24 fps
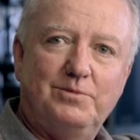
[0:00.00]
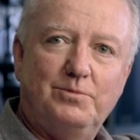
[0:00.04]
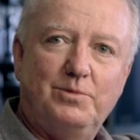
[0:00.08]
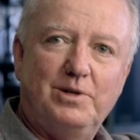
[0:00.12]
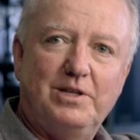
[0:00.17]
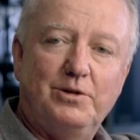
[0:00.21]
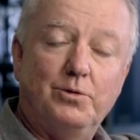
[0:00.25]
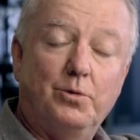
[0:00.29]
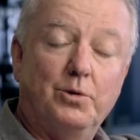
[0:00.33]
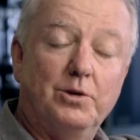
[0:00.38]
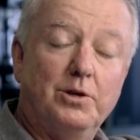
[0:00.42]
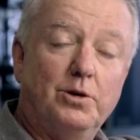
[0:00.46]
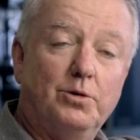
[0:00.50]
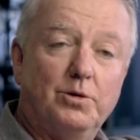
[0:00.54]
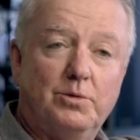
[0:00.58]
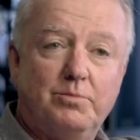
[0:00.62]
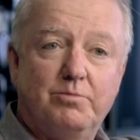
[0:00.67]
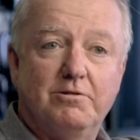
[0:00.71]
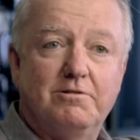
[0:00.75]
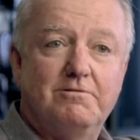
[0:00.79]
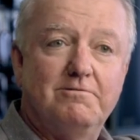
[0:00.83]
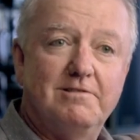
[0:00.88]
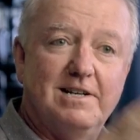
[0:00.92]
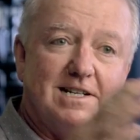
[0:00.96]
where, or the look
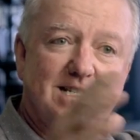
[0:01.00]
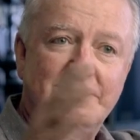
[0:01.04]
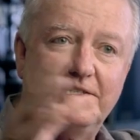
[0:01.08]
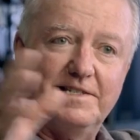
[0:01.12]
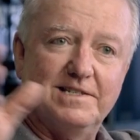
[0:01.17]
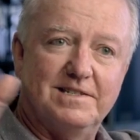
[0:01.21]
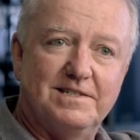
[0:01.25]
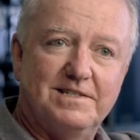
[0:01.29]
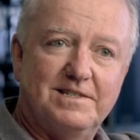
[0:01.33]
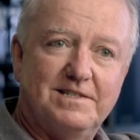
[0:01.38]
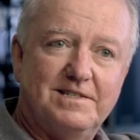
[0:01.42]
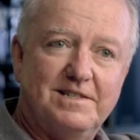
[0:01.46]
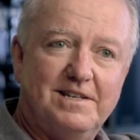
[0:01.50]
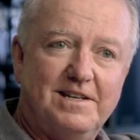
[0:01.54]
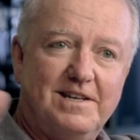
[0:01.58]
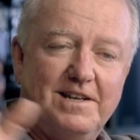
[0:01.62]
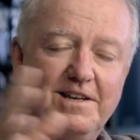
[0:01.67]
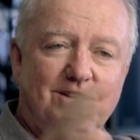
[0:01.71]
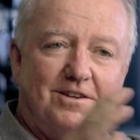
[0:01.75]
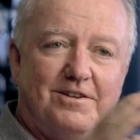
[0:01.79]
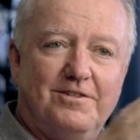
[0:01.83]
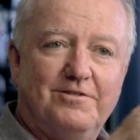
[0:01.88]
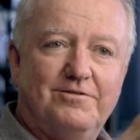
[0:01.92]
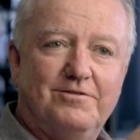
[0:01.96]
progresses
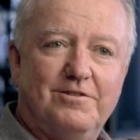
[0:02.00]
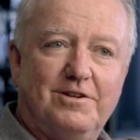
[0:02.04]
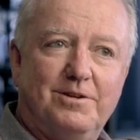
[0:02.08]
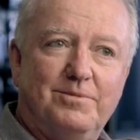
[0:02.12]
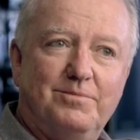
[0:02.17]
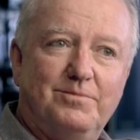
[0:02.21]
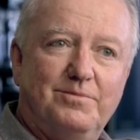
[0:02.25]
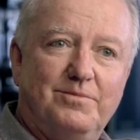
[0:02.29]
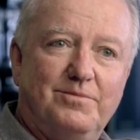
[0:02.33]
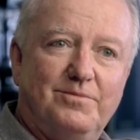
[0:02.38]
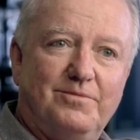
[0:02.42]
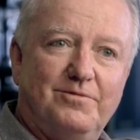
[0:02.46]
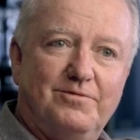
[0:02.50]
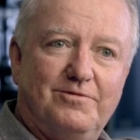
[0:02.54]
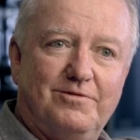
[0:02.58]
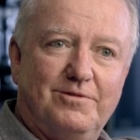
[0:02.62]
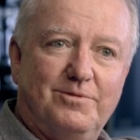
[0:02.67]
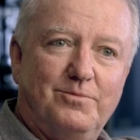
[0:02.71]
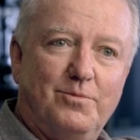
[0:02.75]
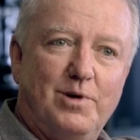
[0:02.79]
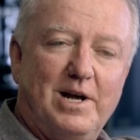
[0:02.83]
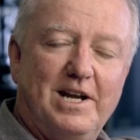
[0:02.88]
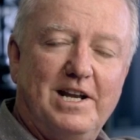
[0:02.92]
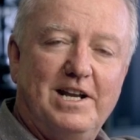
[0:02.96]
from,
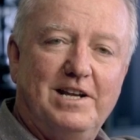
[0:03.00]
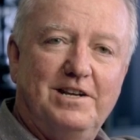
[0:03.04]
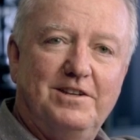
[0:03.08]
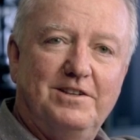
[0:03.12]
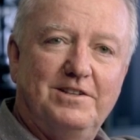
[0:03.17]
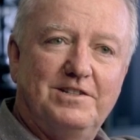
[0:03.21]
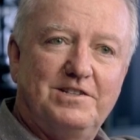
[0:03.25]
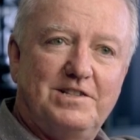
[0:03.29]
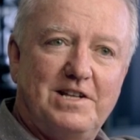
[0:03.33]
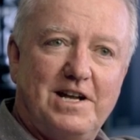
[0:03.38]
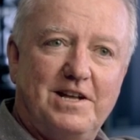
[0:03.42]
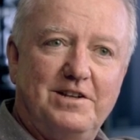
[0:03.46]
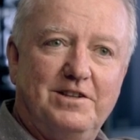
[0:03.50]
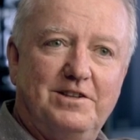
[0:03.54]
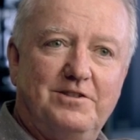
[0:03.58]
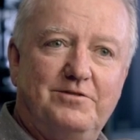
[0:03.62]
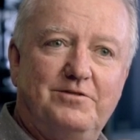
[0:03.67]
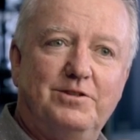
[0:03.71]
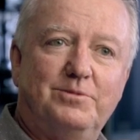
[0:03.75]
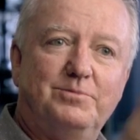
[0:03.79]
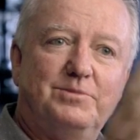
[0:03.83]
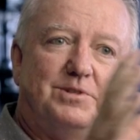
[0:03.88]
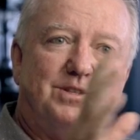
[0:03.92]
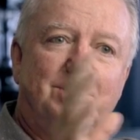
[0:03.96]
from one end of the start of the
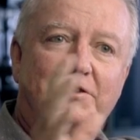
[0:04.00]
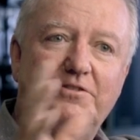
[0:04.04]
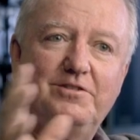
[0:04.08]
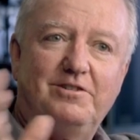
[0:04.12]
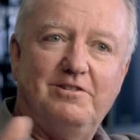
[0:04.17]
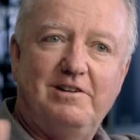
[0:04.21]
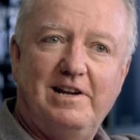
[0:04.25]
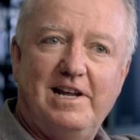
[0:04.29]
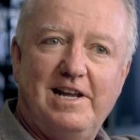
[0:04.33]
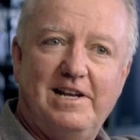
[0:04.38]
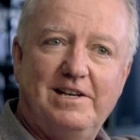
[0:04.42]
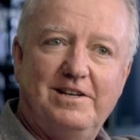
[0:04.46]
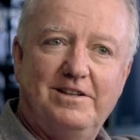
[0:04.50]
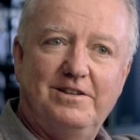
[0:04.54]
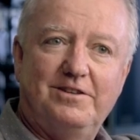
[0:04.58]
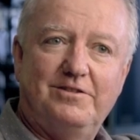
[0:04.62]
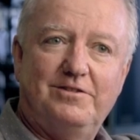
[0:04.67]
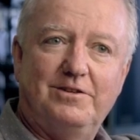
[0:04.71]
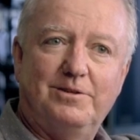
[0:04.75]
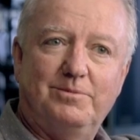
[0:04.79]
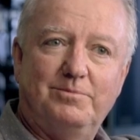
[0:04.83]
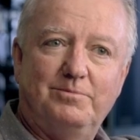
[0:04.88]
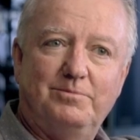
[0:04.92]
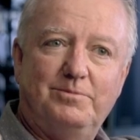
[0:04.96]
film to the very end of the
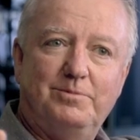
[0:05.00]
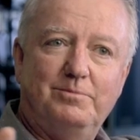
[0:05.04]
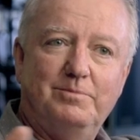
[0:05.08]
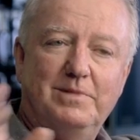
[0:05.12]
film.